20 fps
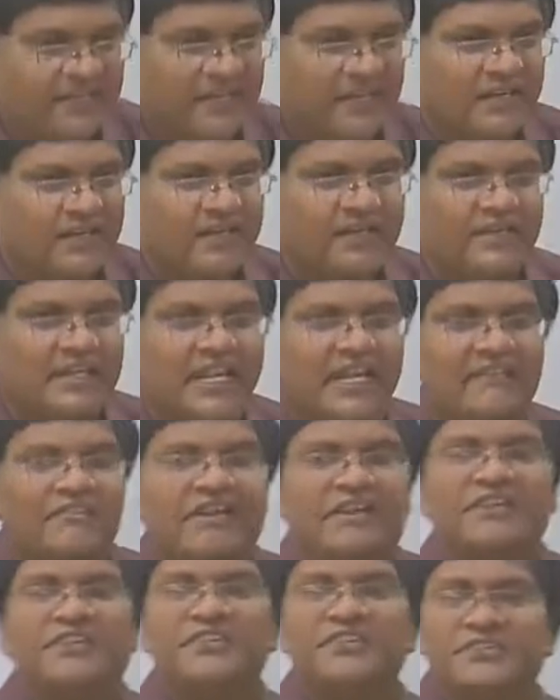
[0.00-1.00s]
is that they
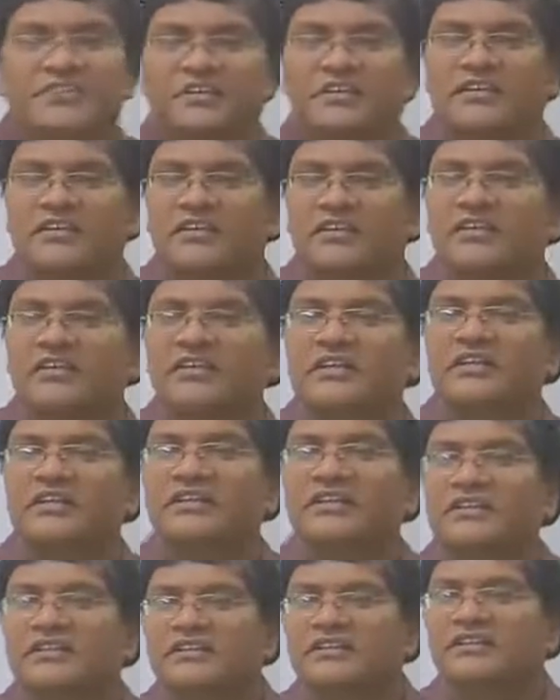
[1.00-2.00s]
have reduced
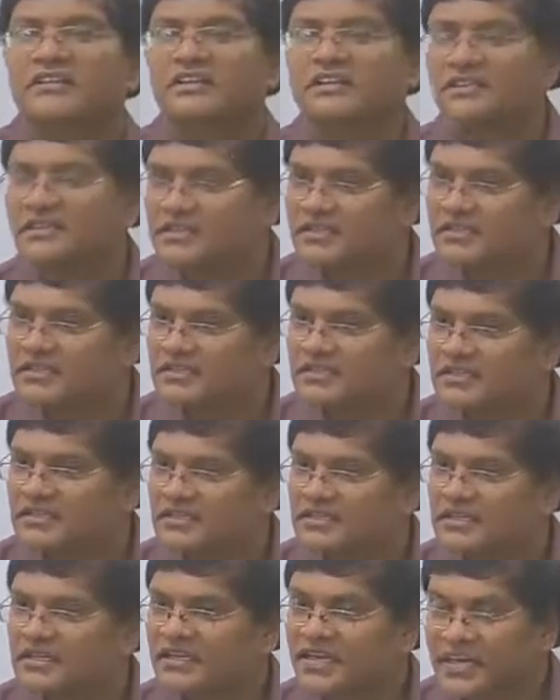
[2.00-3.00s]
the
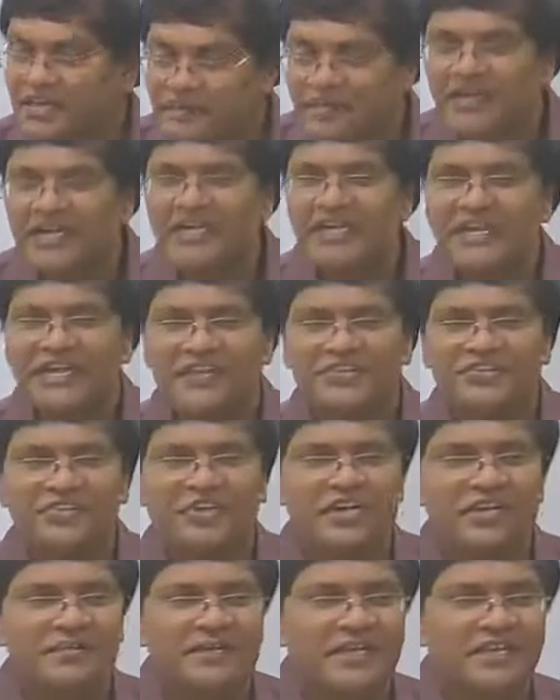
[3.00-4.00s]
credibility
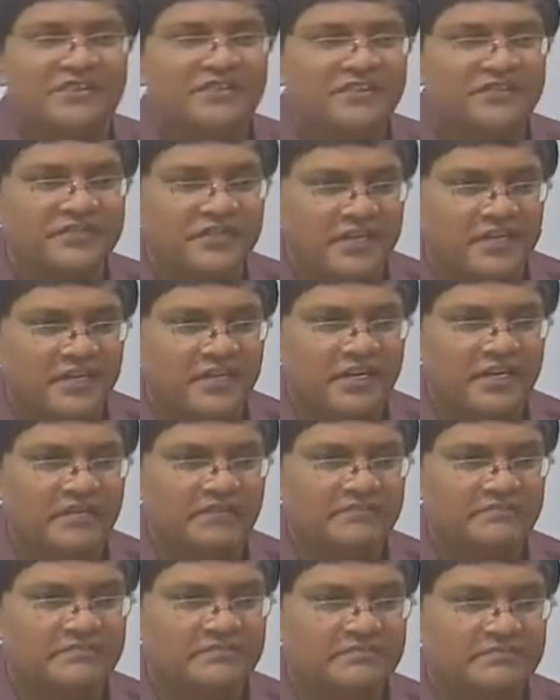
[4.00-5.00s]
enjoyed by the Chief Secretary